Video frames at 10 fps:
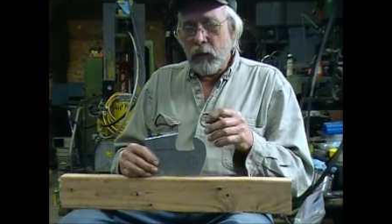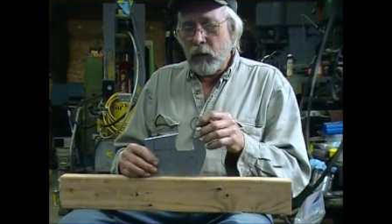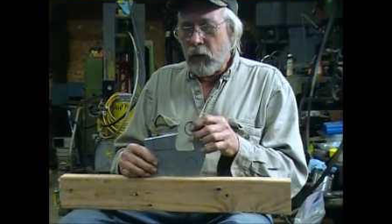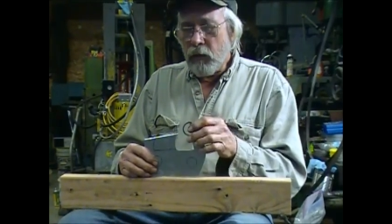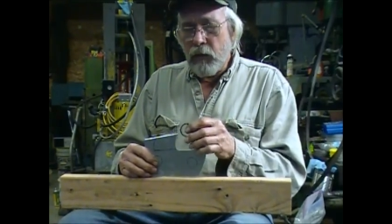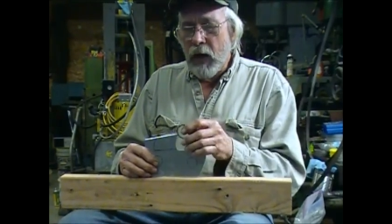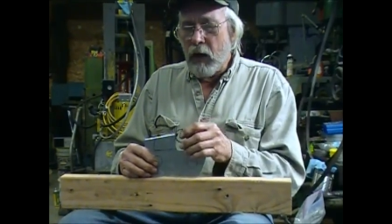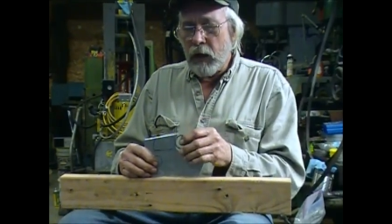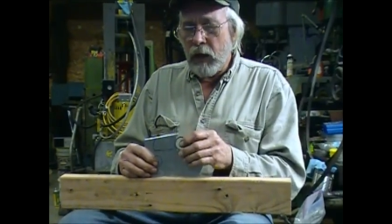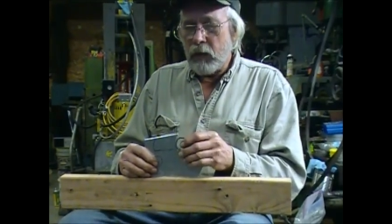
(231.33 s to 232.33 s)
Get a
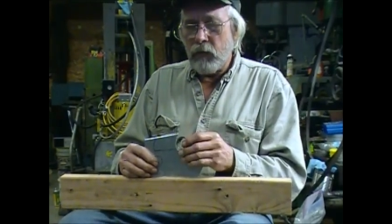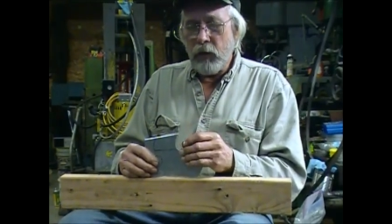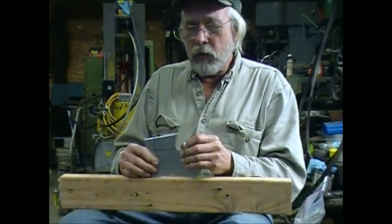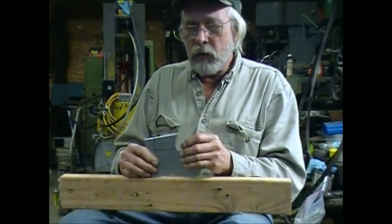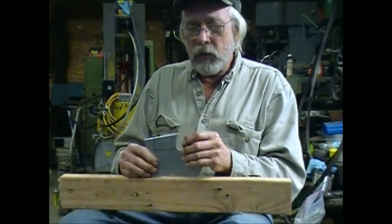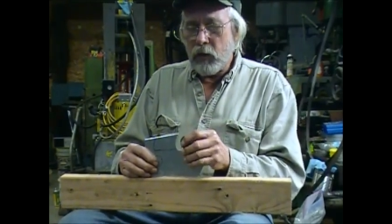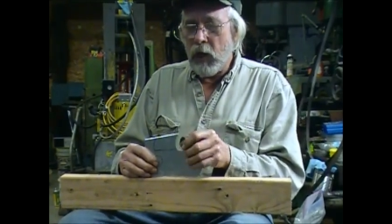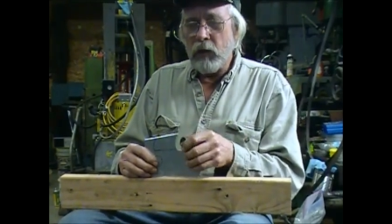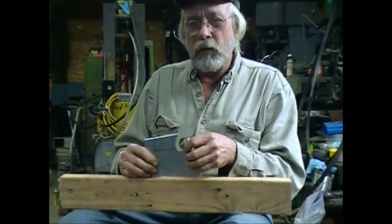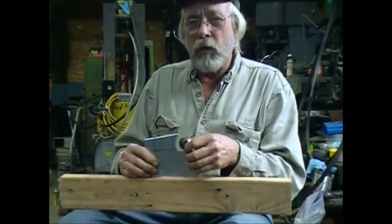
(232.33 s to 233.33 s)
file gauge. If you're going to use a
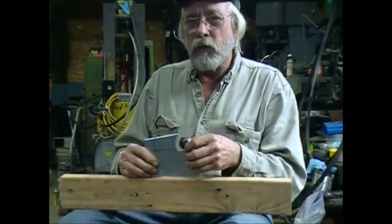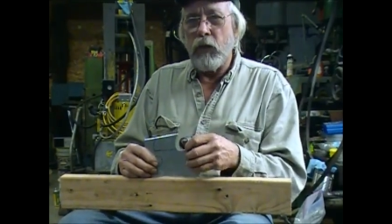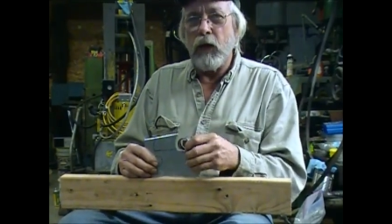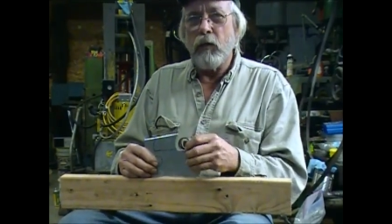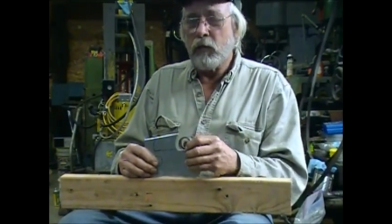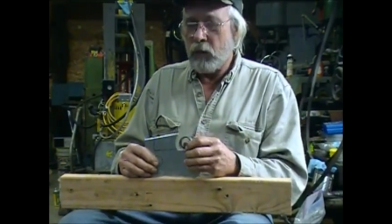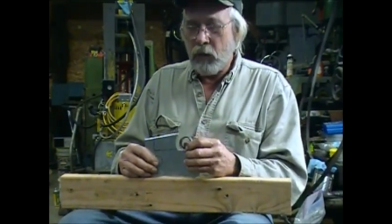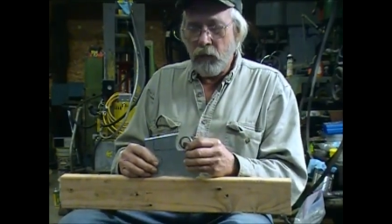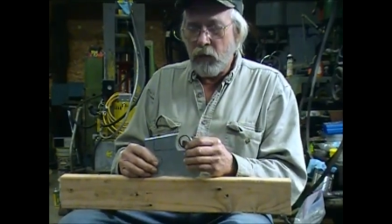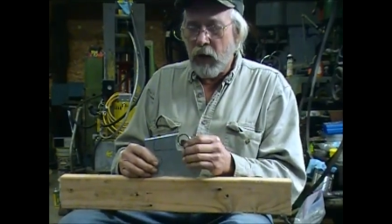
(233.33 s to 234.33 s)
chainsaw file,
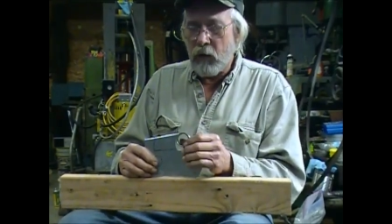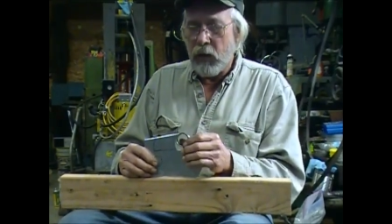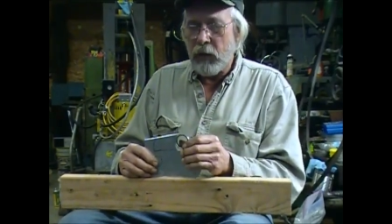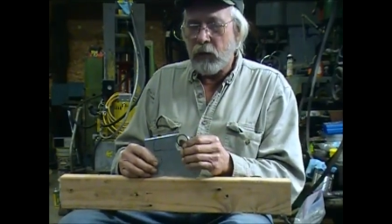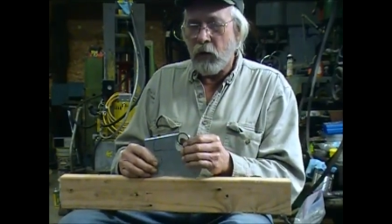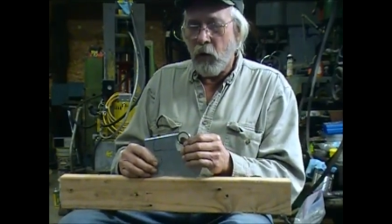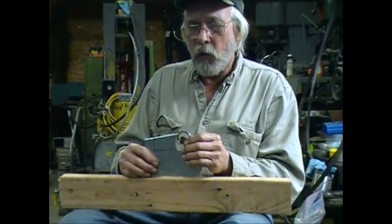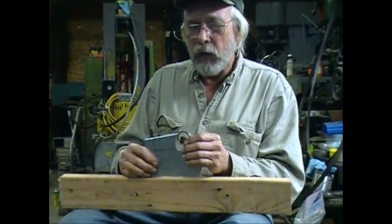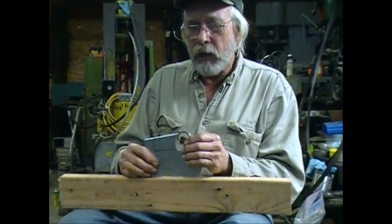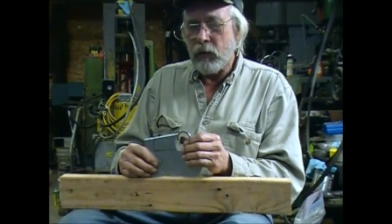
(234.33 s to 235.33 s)
get a file gauge and
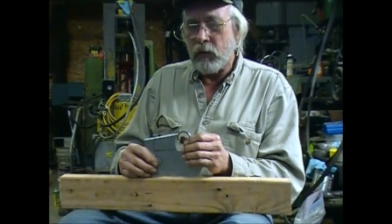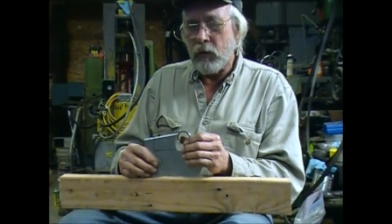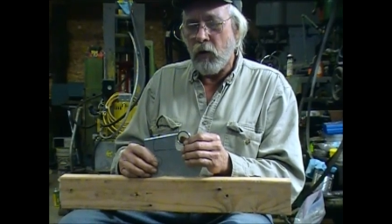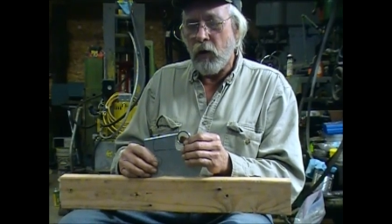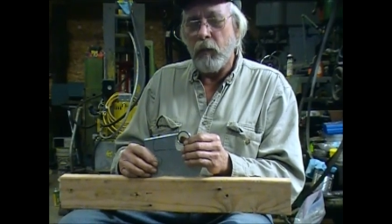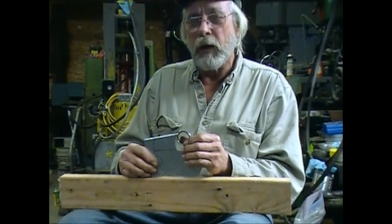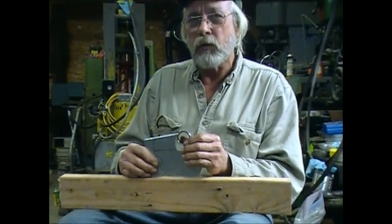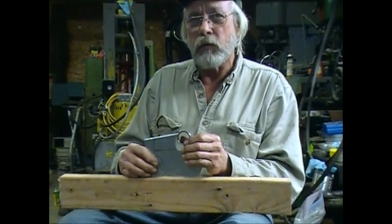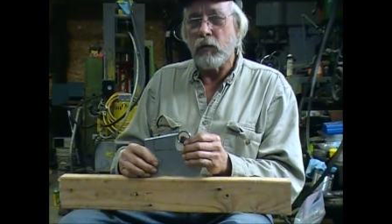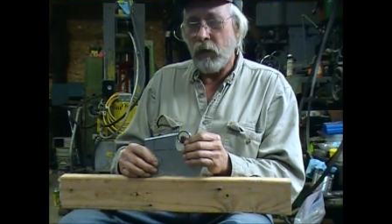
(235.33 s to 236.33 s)
hold that saw
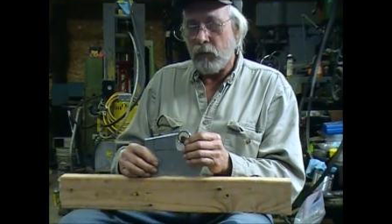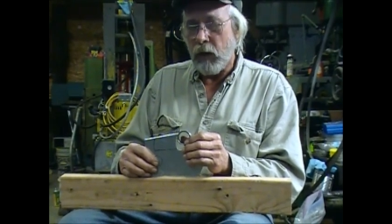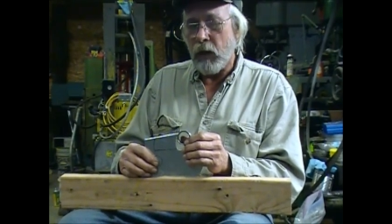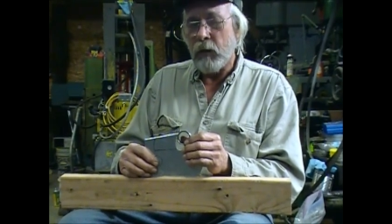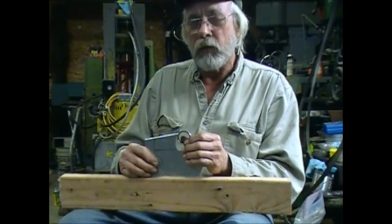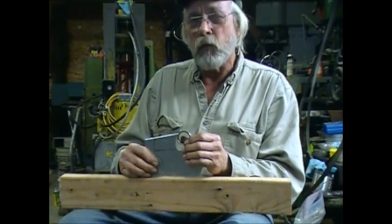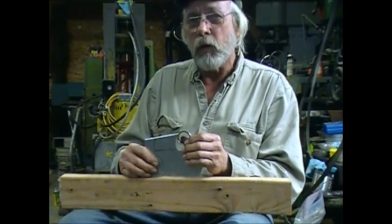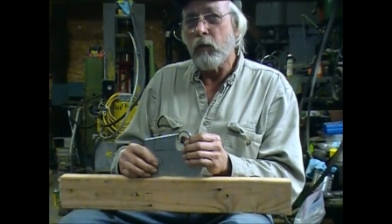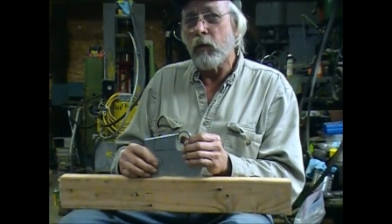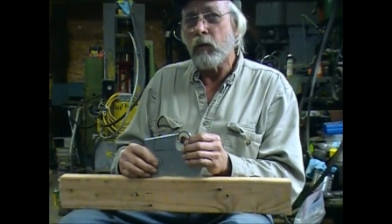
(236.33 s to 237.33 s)
about that file about
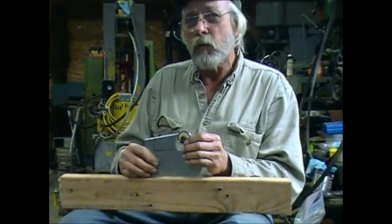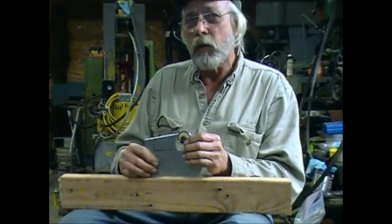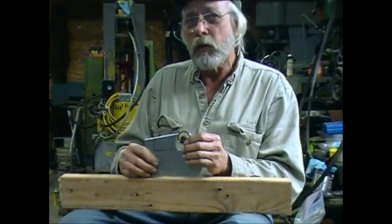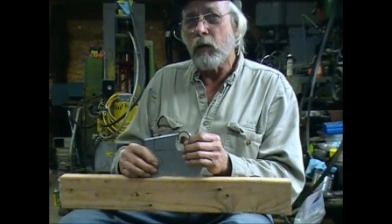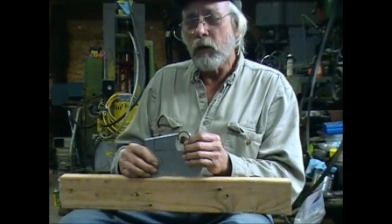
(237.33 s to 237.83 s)
20 20